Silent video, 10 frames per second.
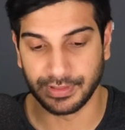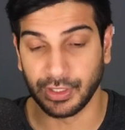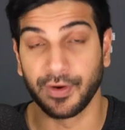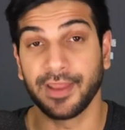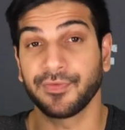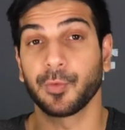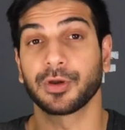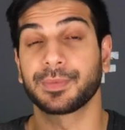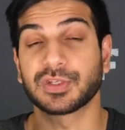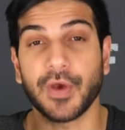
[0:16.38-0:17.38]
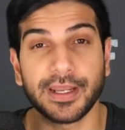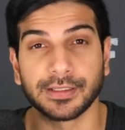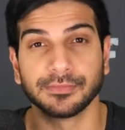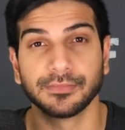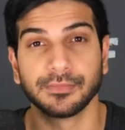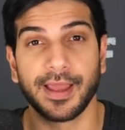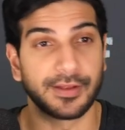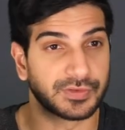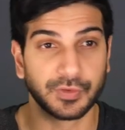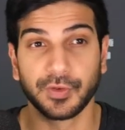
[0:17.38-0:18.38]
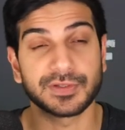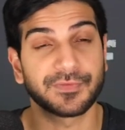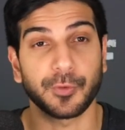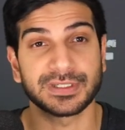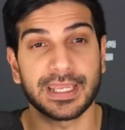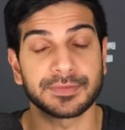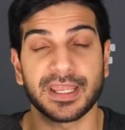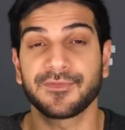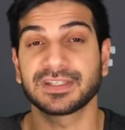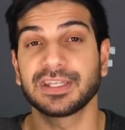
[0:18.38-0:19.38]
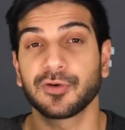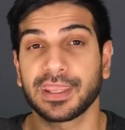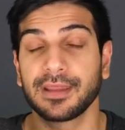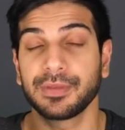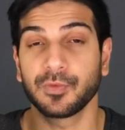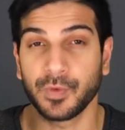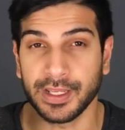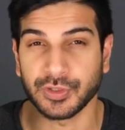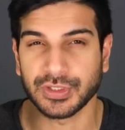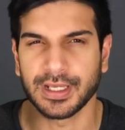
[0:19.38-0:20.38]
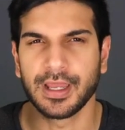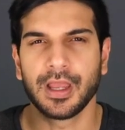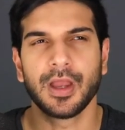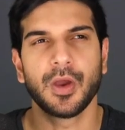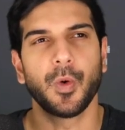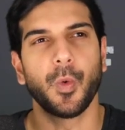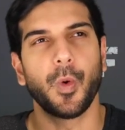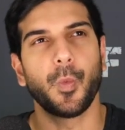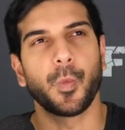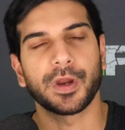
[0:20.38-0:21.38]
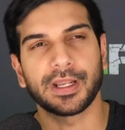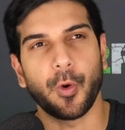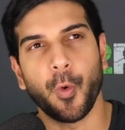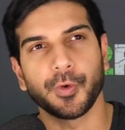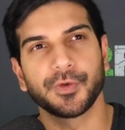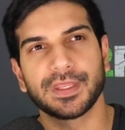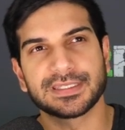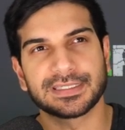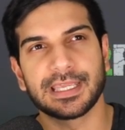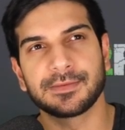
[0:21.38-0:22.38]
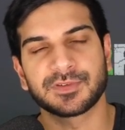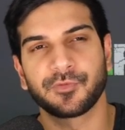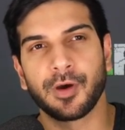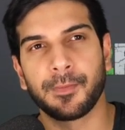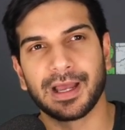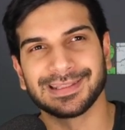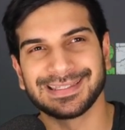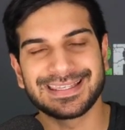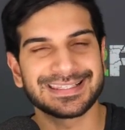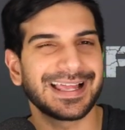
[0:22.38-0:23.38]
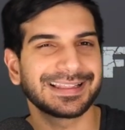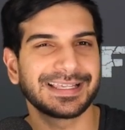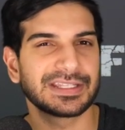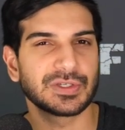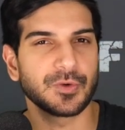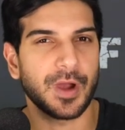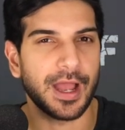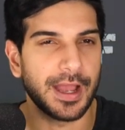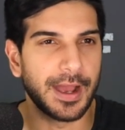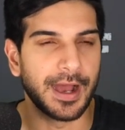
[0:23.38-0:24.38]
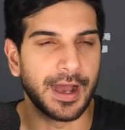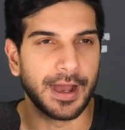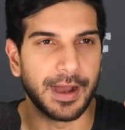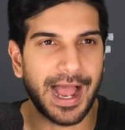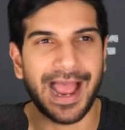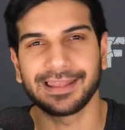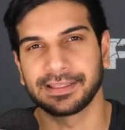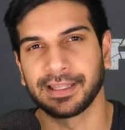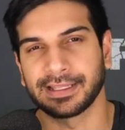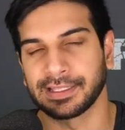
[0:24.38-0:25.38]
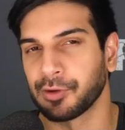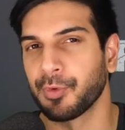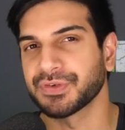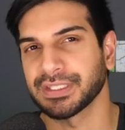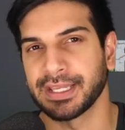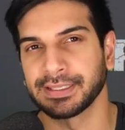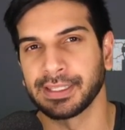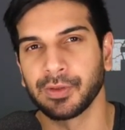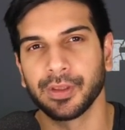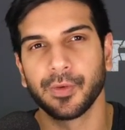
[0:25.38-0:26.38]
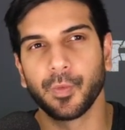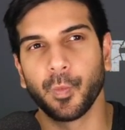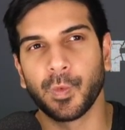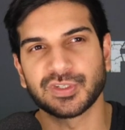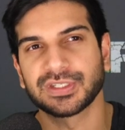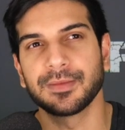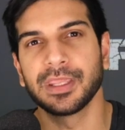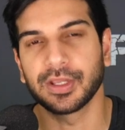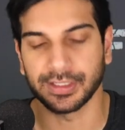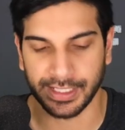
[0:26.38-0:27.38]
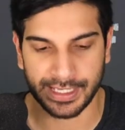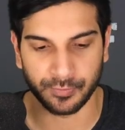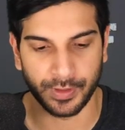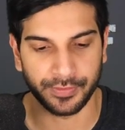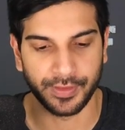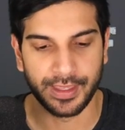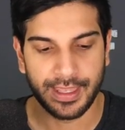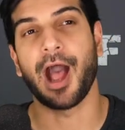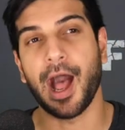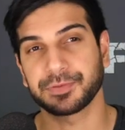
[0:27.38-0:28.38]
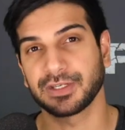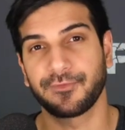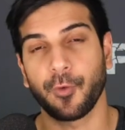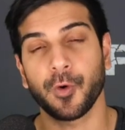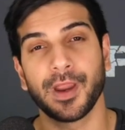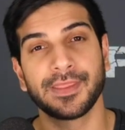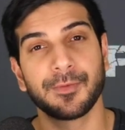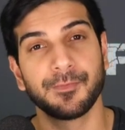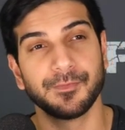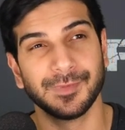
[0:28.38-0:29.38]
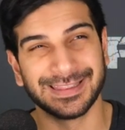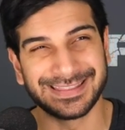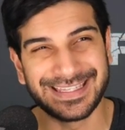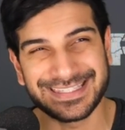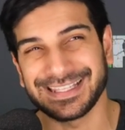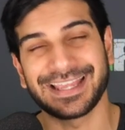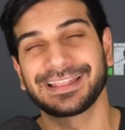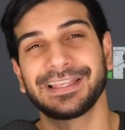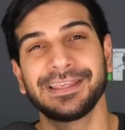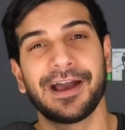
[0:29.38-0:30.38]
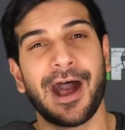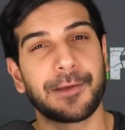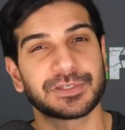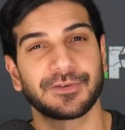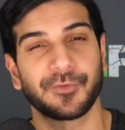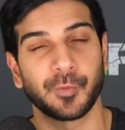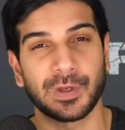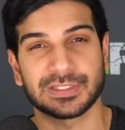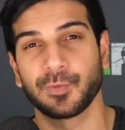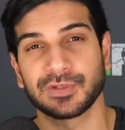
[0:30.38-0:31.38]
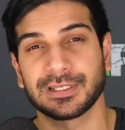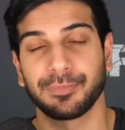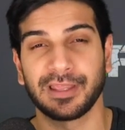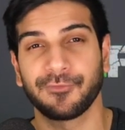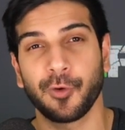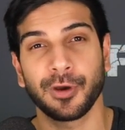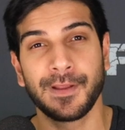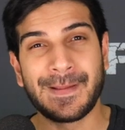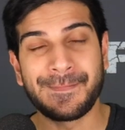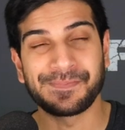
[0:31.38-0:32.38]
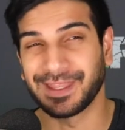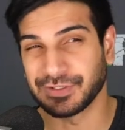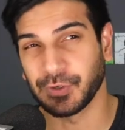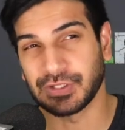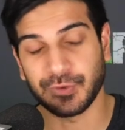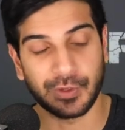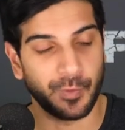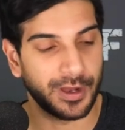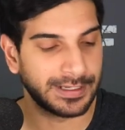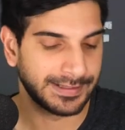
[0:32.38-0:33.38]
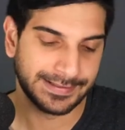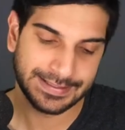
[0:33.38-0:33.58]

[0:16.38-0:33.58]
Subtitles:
you know, if he were to be traded to those 4 teams, if a deal can be reached, we're going to order these teams from least likely to highly likely or most likely which team he could land with. Option 4 and the least likely option for Russell Wilson to play for in 2021,